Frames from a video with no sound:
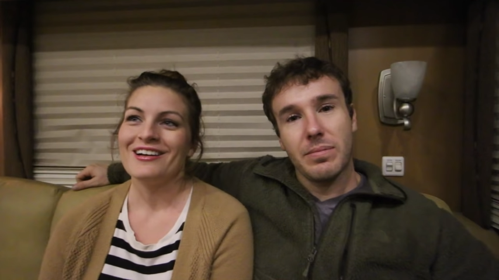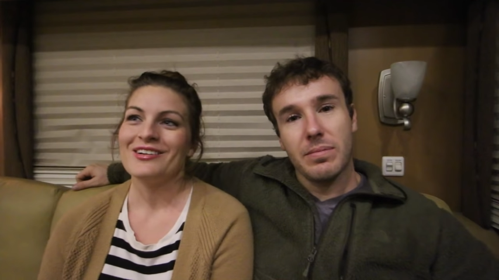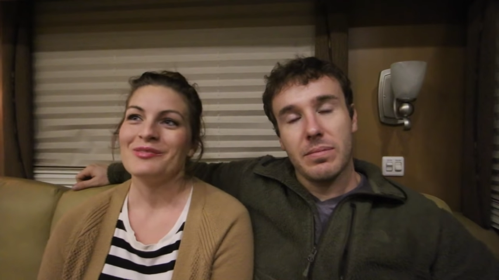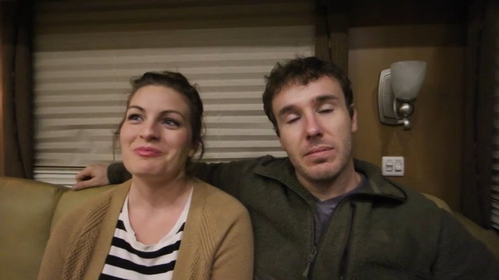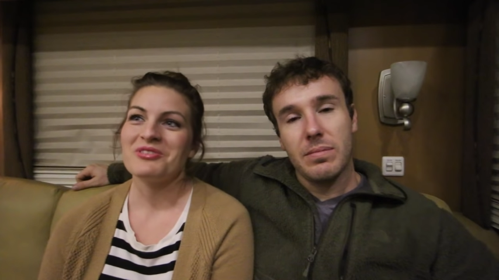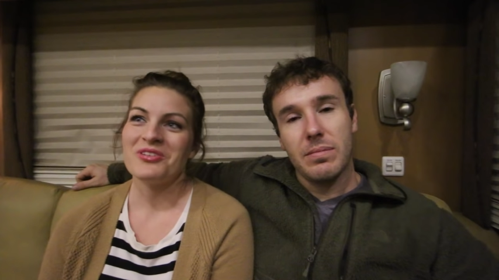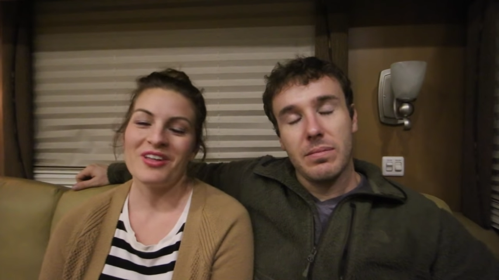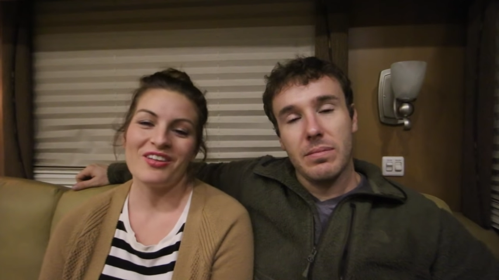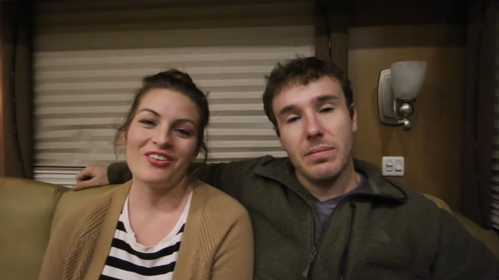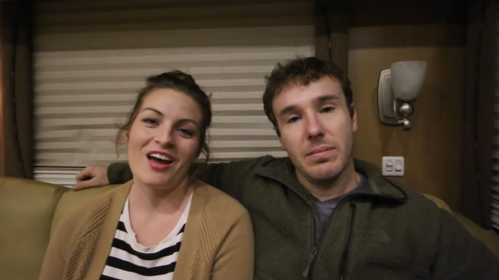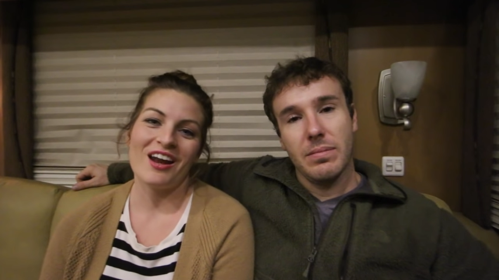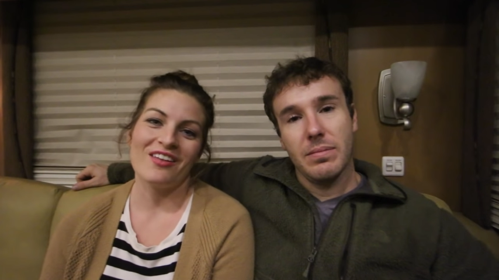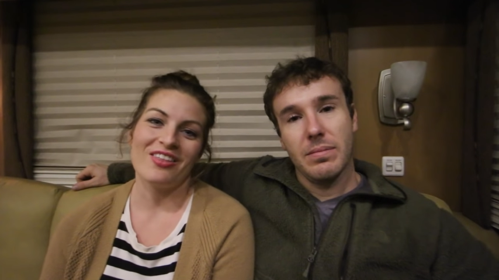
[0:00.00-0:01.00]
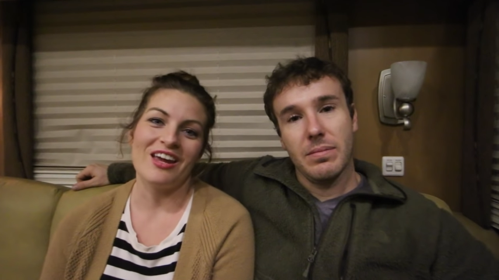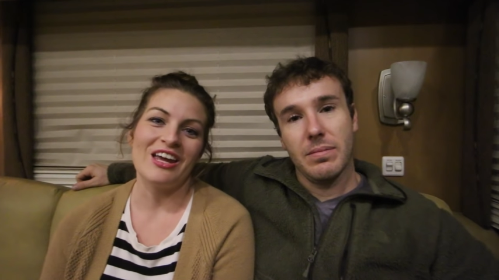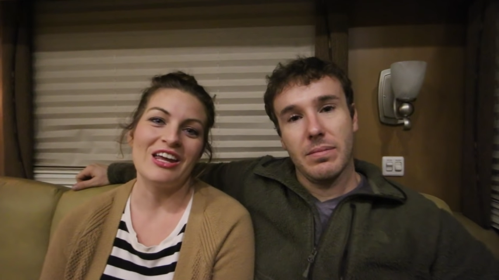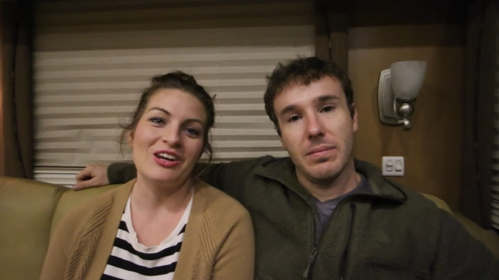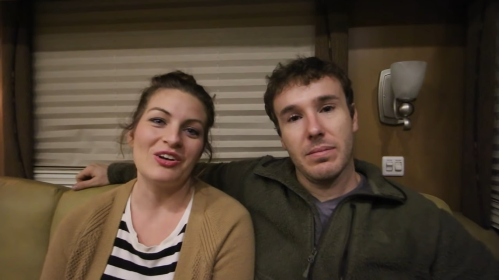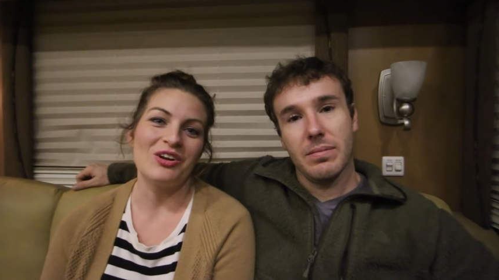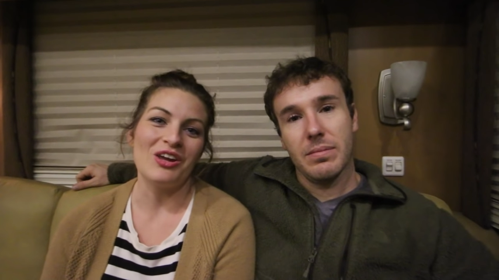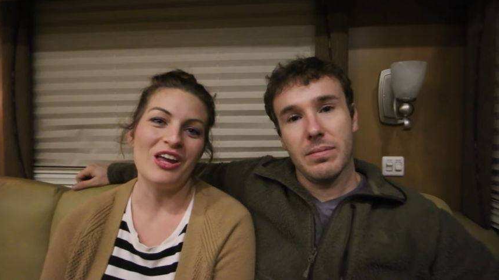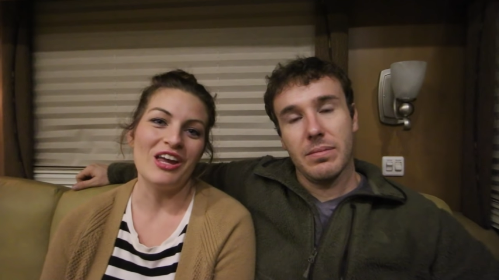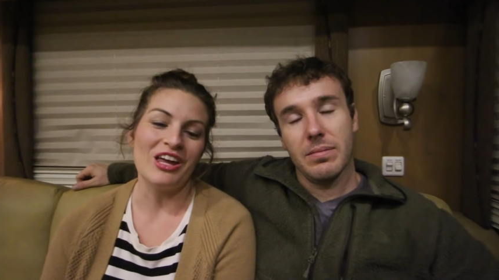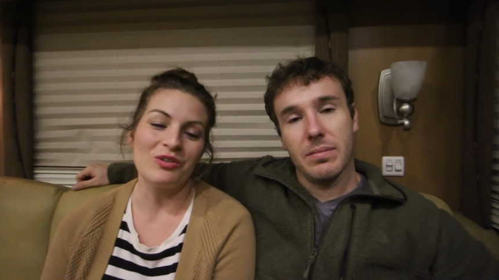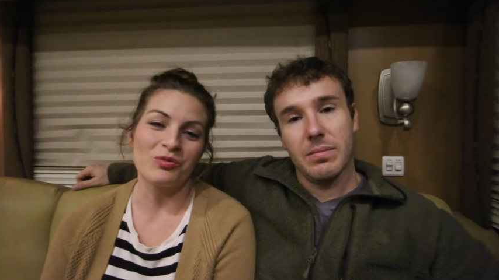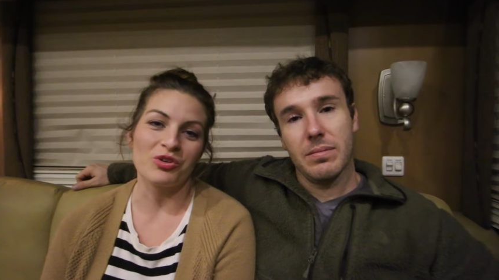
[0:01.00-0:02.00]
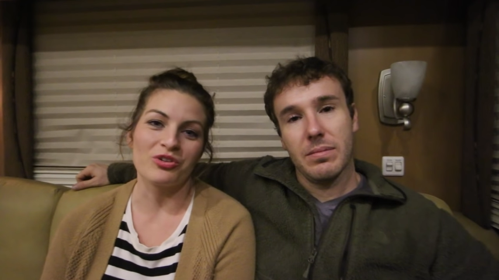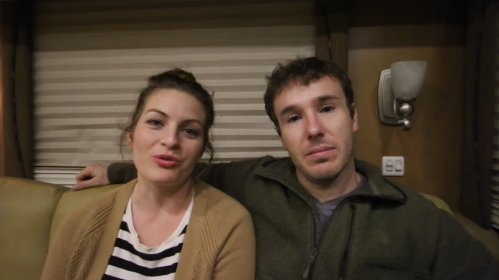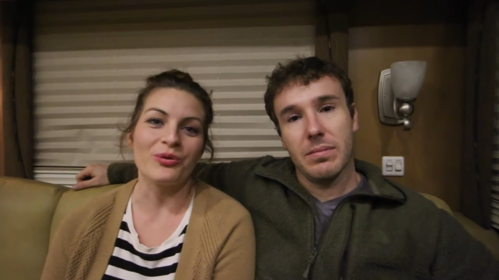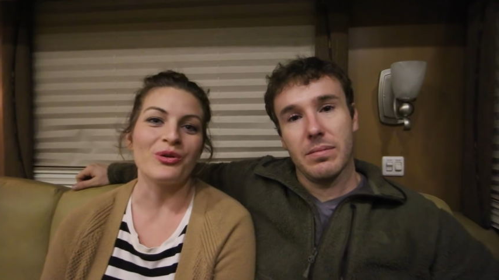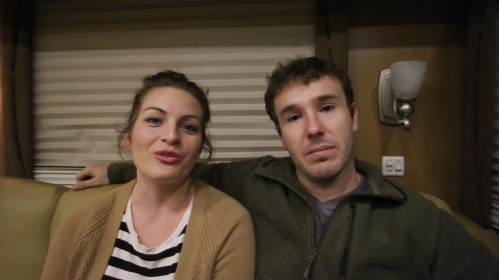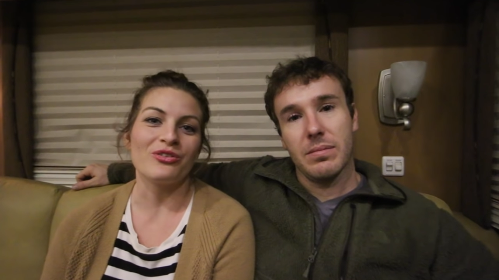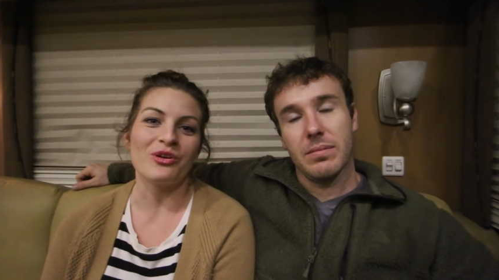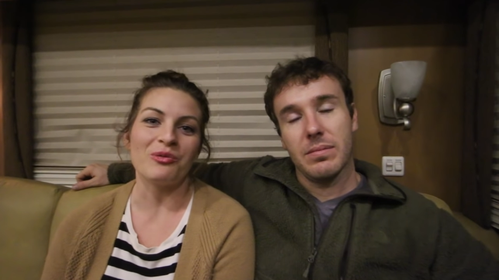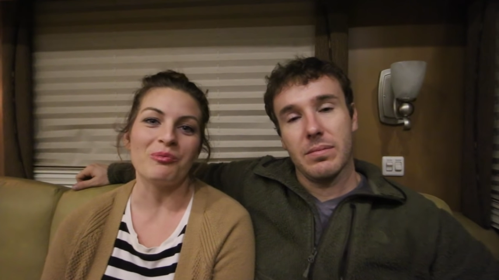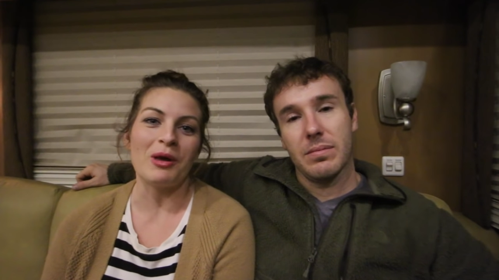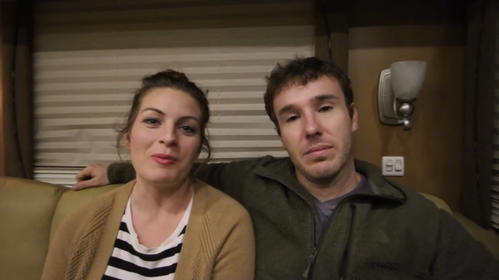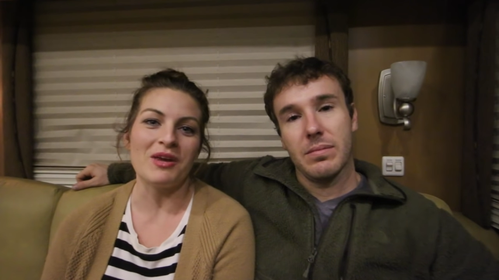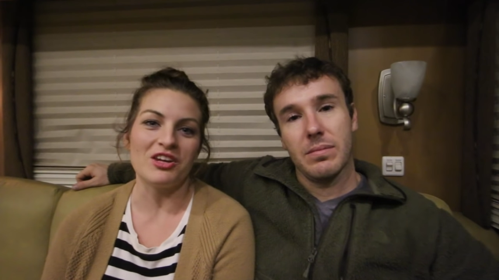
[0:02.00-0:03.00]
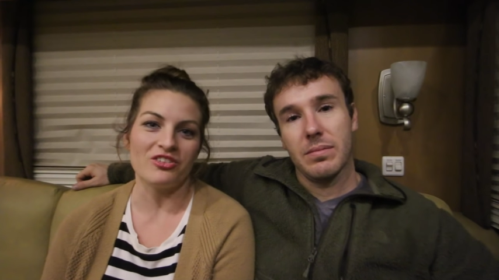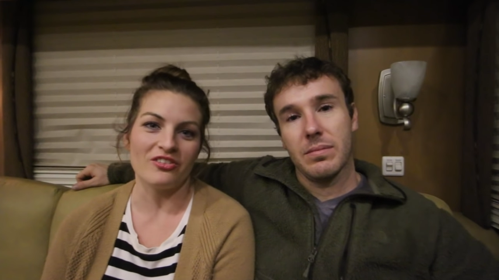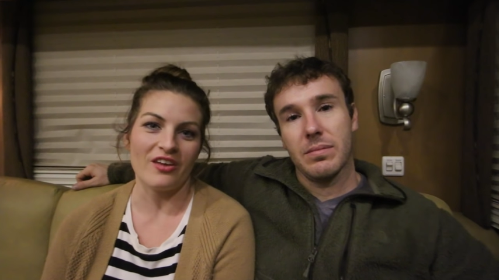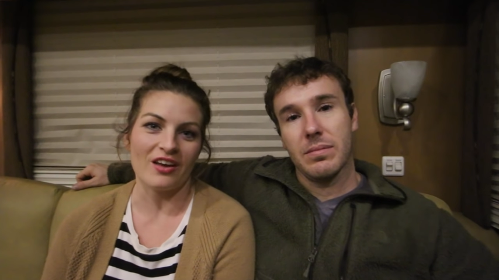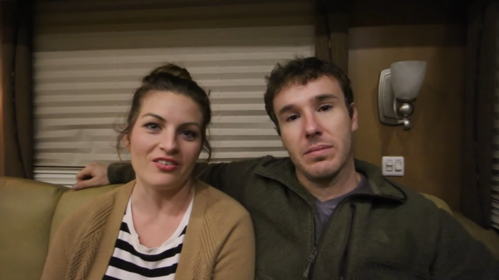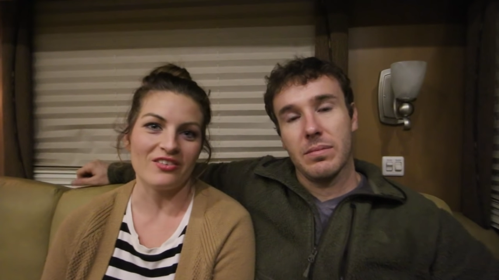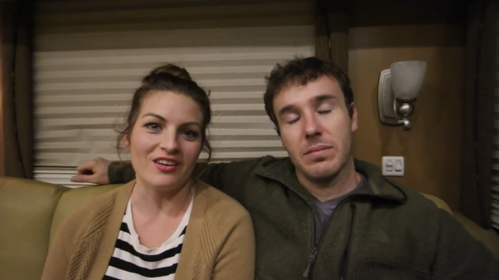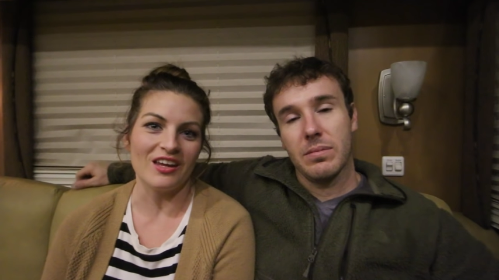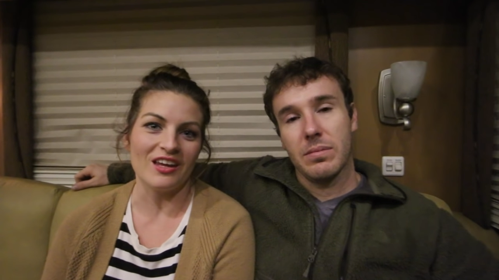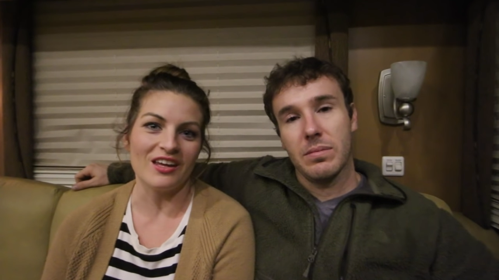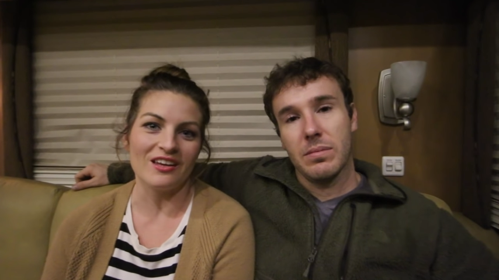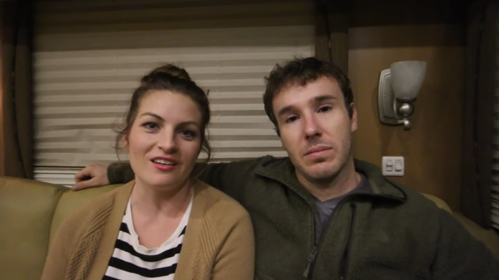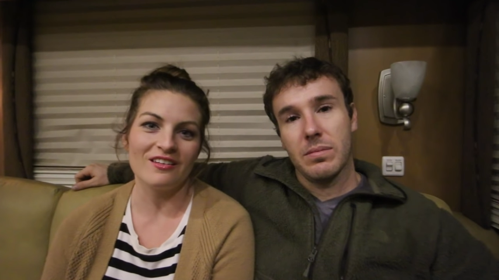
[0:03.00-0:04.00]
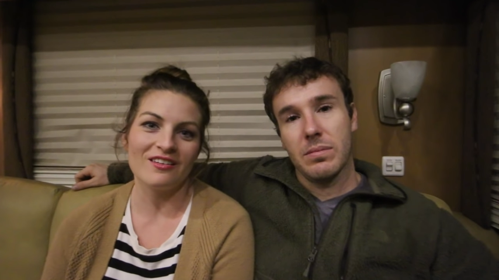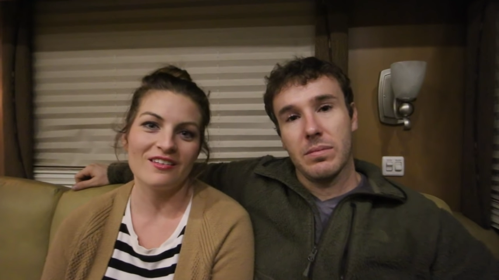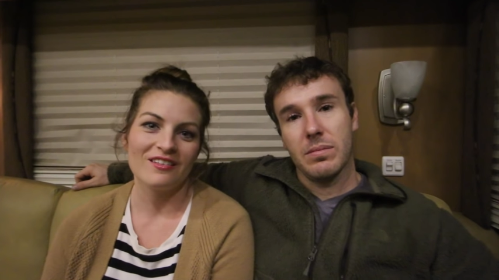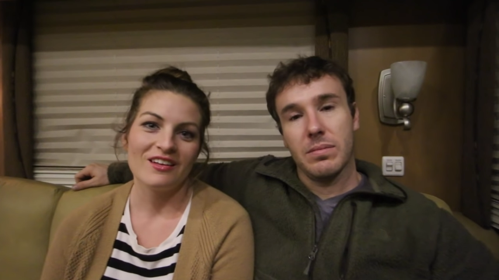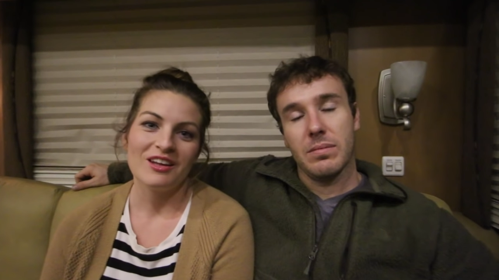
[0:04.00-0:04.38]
Speaker 1: Um, so that's kind of the end, end result. So maybe it just has to get